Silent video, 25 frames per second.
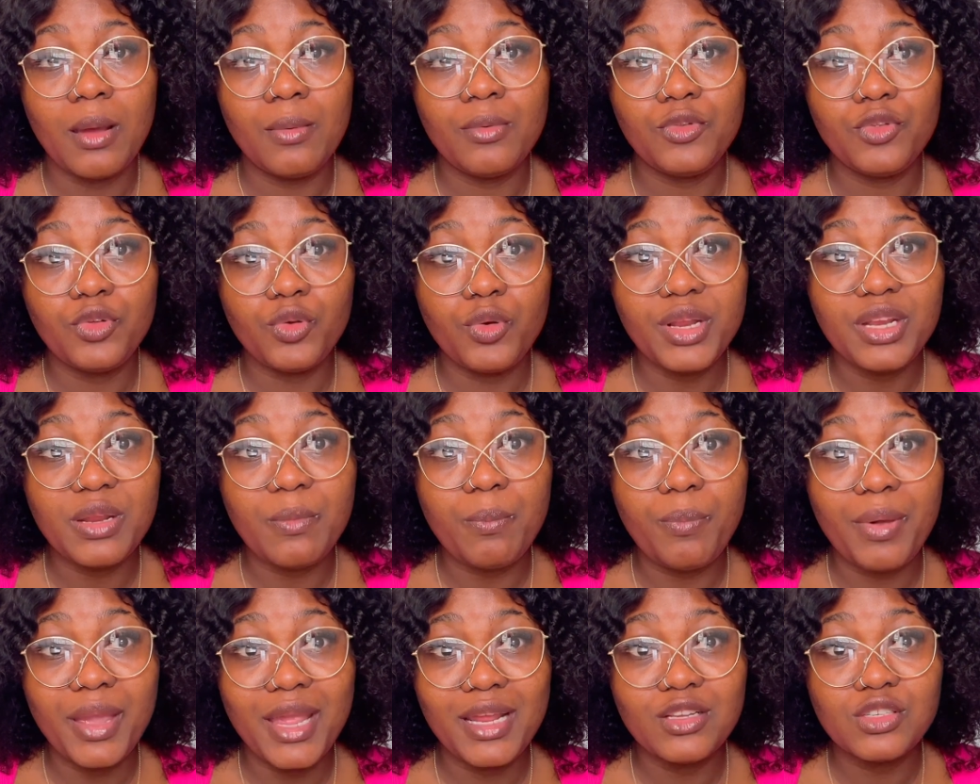So it
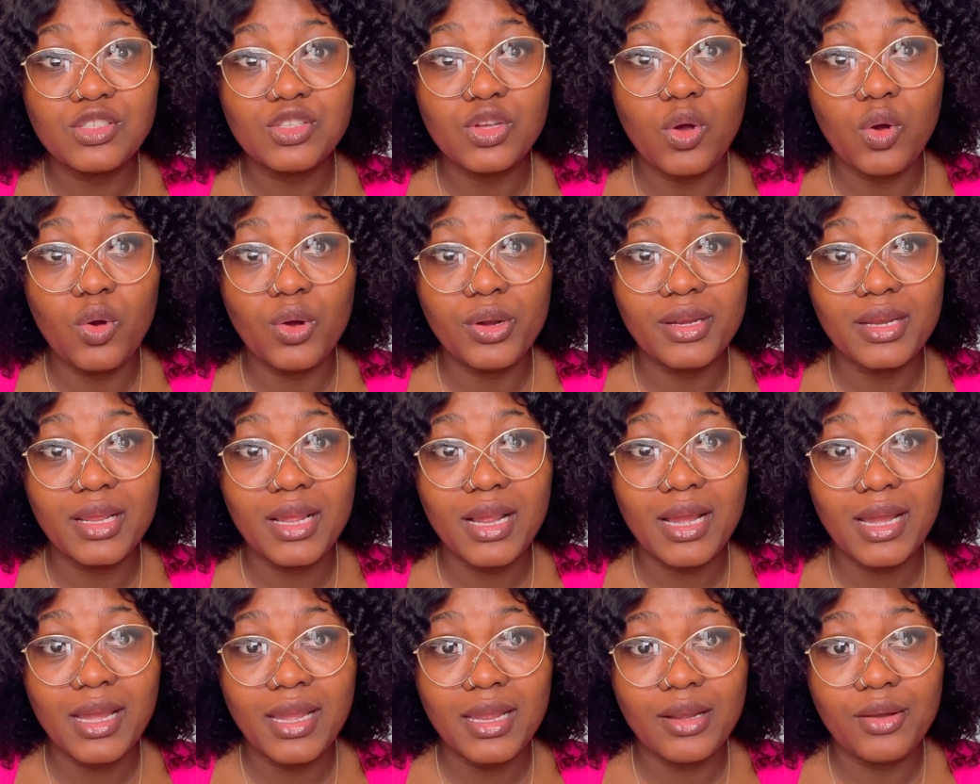depends on the
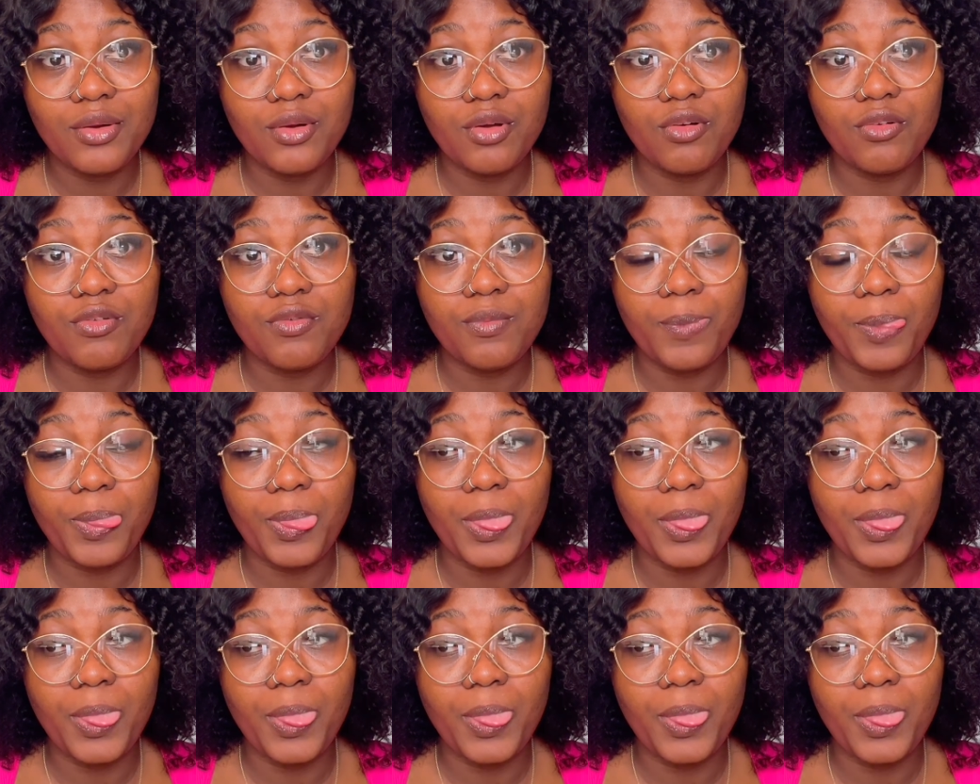kind of